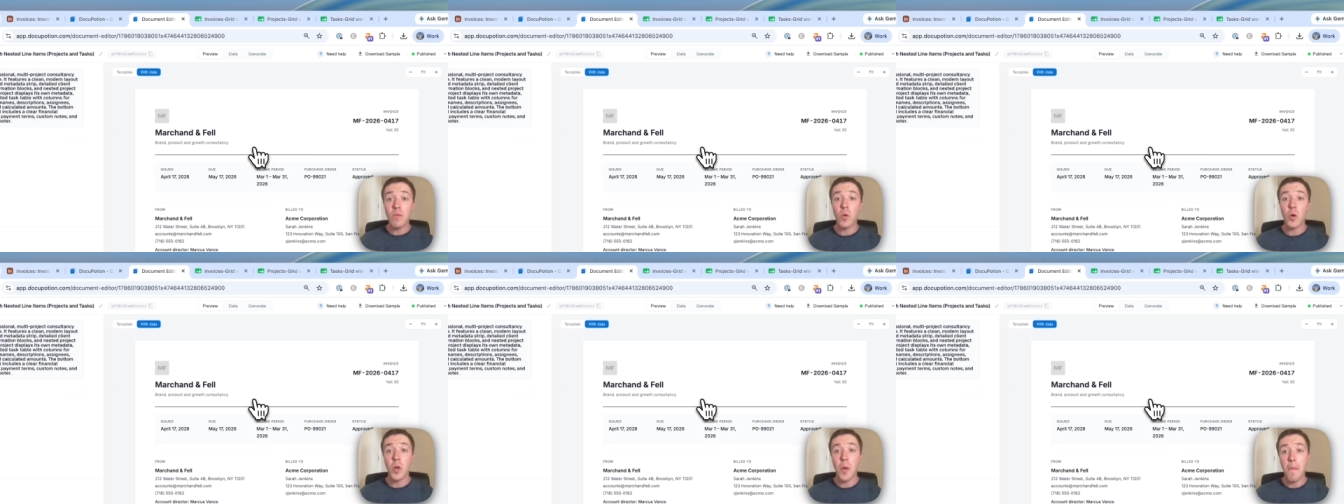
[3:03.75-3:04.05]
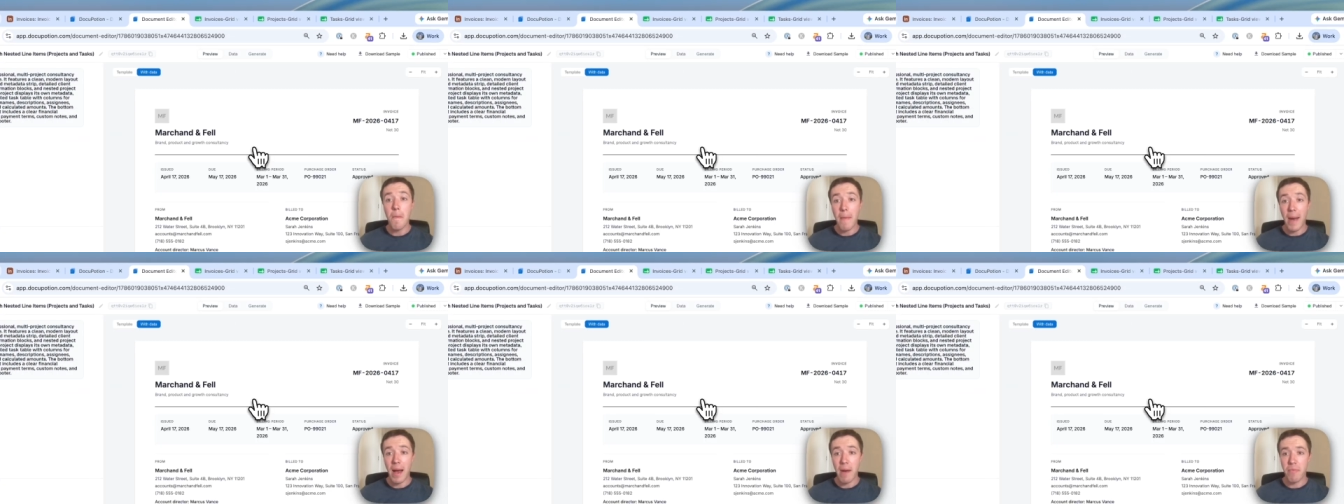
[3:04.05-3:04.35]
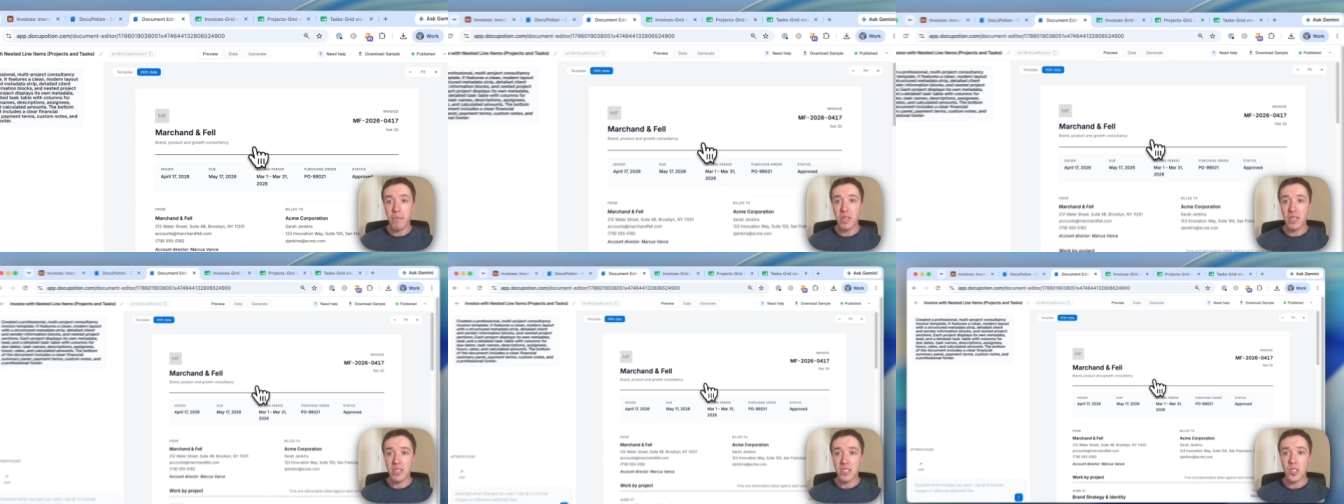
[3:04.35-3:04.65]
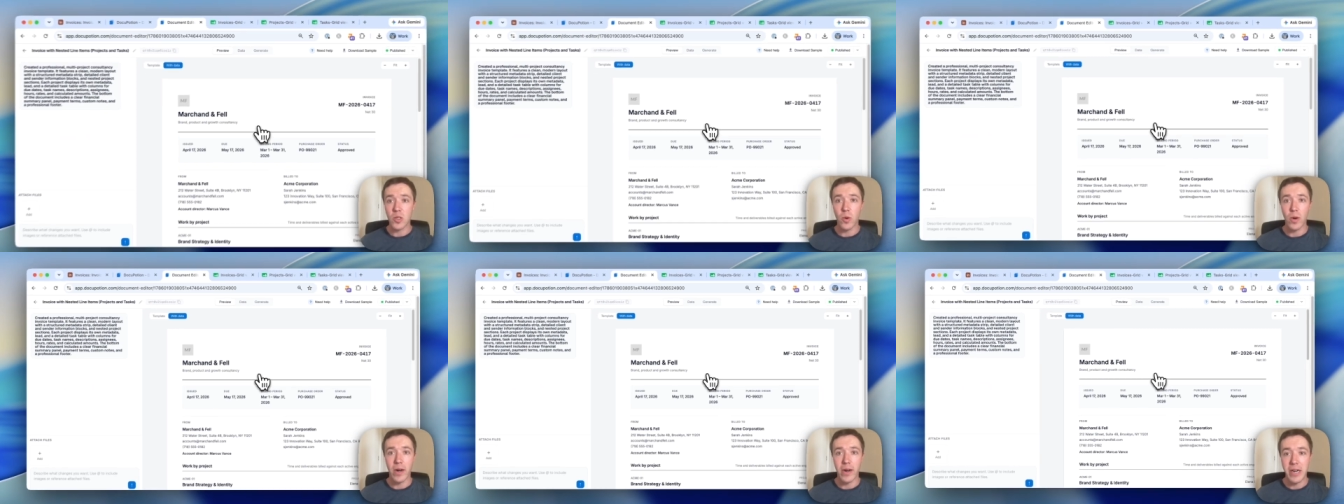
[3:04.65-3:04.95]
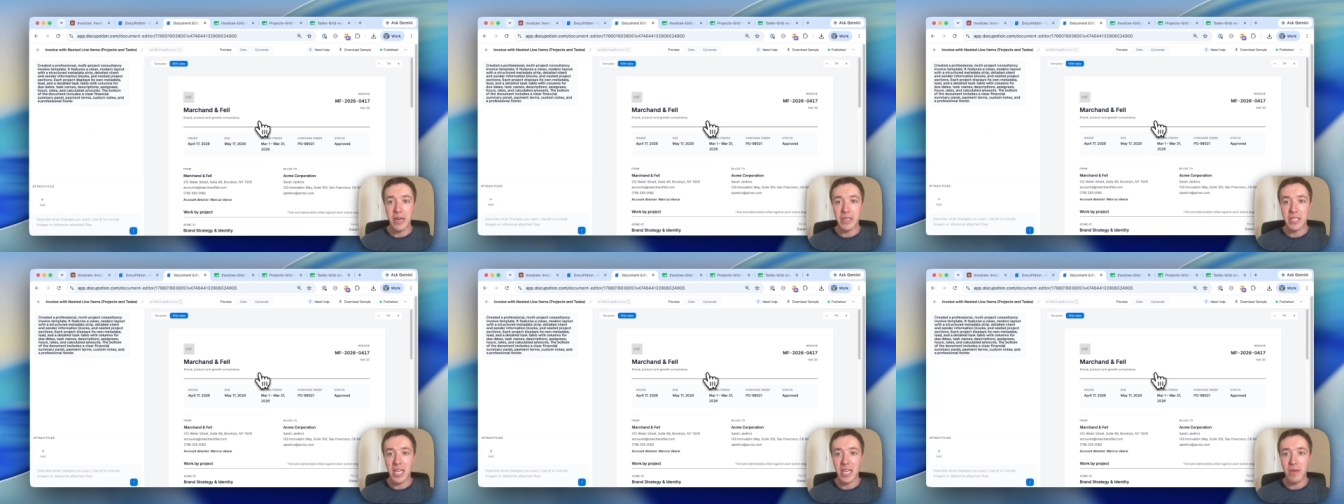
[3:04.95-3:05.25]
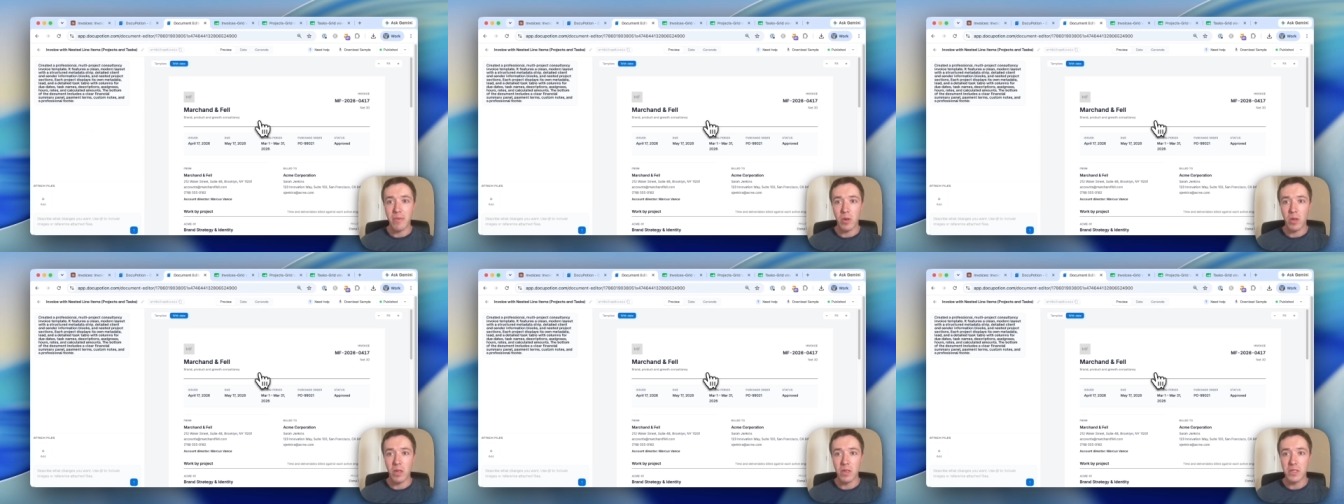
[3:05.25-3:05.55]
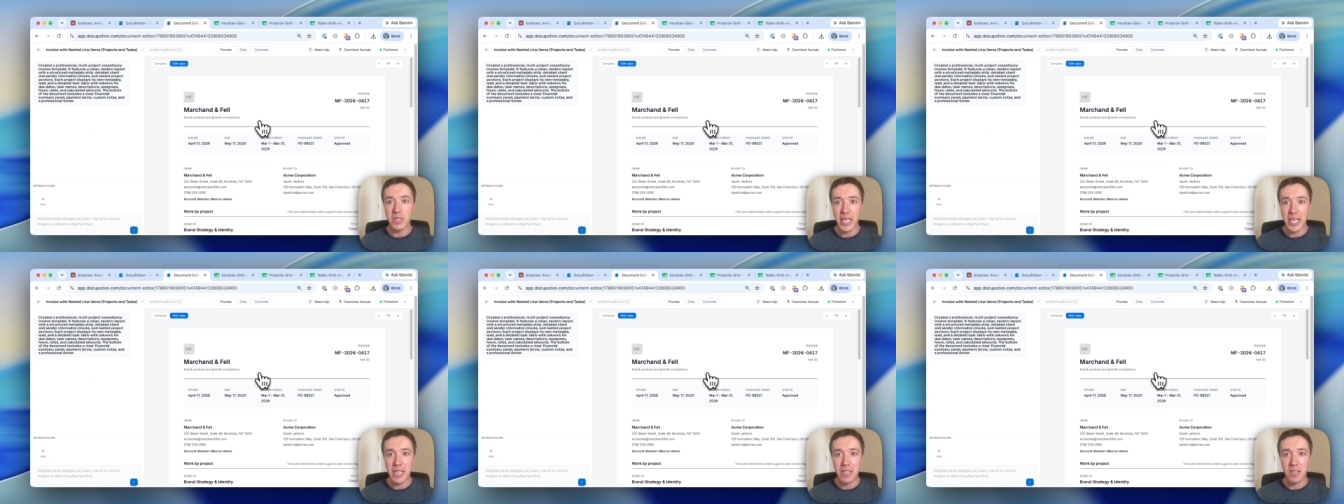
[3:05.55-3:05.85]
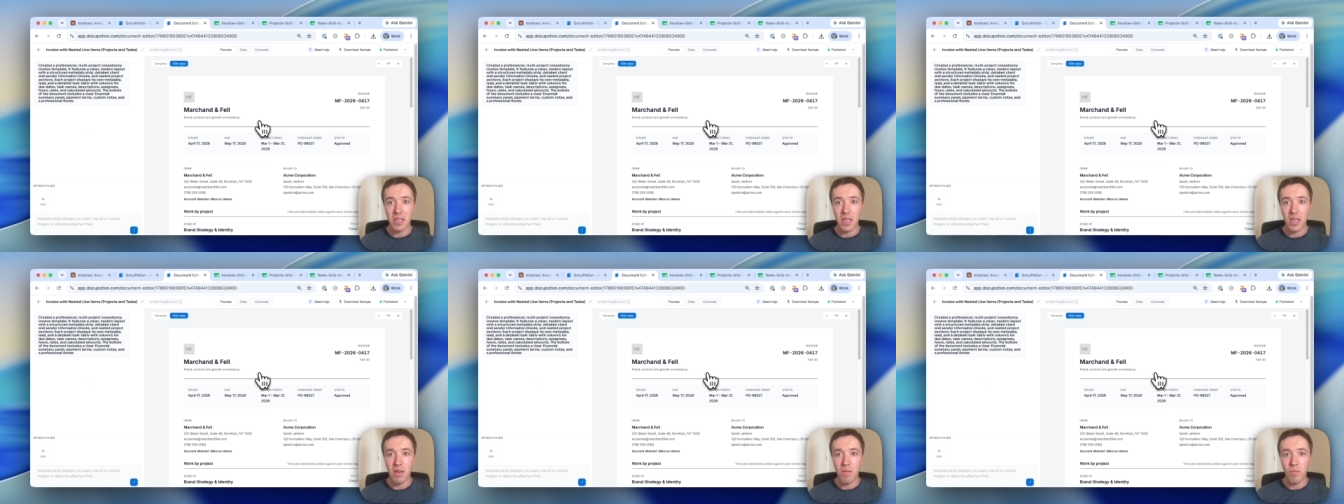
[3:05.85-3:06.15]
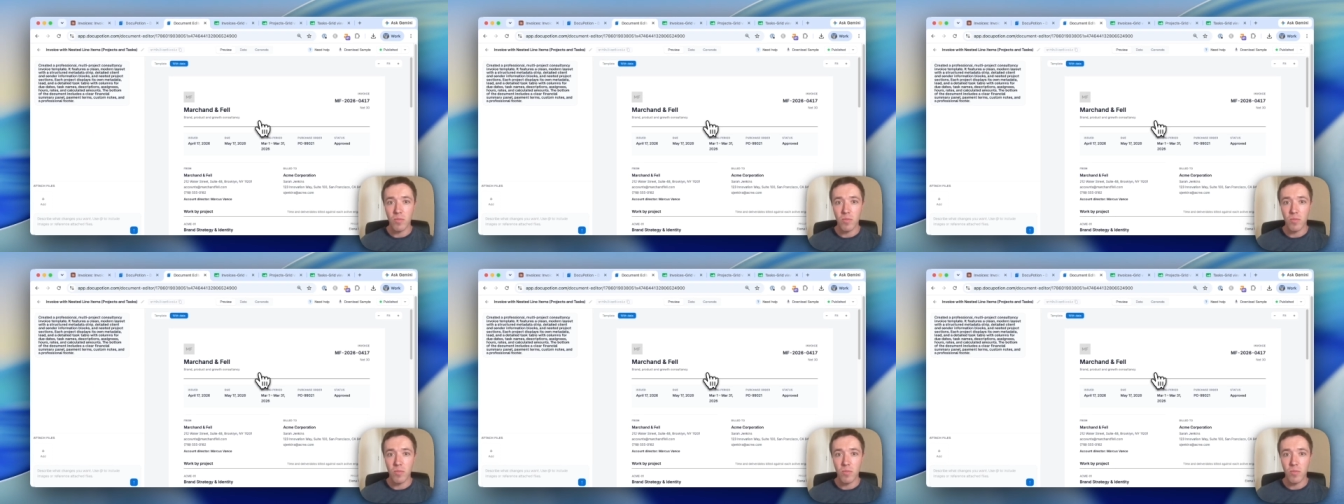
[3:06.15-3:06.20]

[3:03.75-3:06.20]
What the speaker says: we're going to map this to our Airtable data.